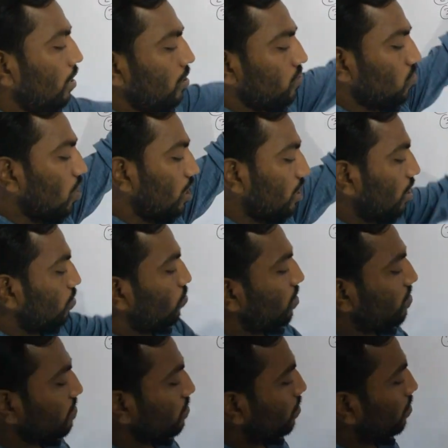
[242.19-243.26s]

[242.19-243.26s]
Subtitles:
So under which